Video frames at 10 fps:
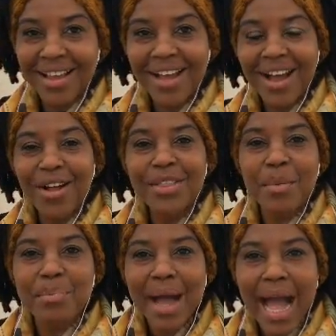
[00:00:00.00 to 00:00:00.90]
on the
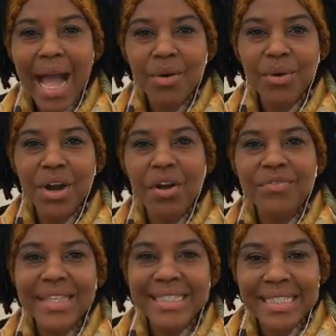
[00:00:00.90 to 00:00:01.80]
power
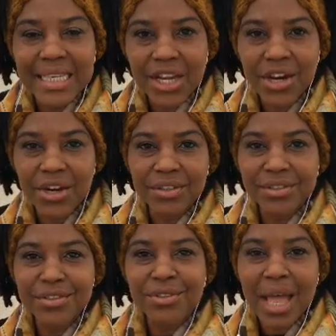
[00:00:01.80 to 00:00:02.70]
of the deer
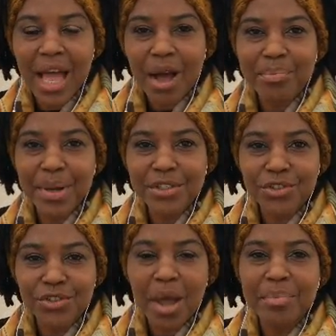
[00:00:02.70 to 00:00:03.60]
to help us
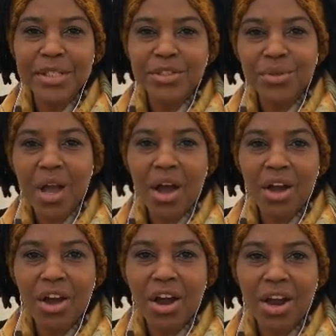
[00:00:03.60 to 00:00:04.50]
drop into our
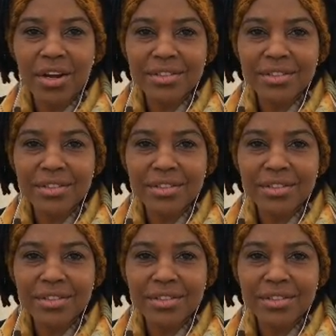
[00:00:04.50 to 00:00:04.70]
hearts.